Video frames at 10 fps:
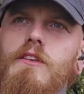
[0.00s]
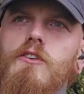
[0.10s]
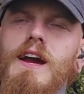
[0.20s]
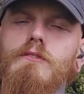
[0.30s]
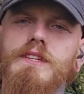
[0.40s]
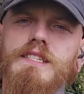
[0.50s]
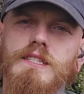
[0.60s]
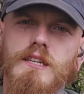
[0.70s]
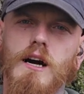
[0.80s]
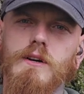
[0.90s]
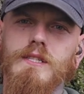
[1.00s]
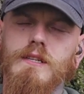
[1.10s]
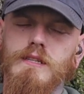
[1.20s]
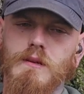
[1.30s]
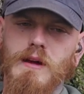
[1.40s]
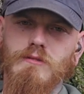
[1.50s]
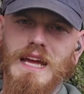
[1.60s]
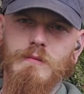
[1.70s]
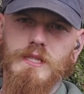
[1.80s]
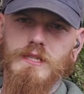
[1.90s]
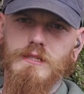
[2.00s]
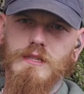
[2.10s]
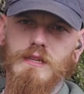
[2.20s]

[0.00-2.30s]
of the ground in its entirety somehow damages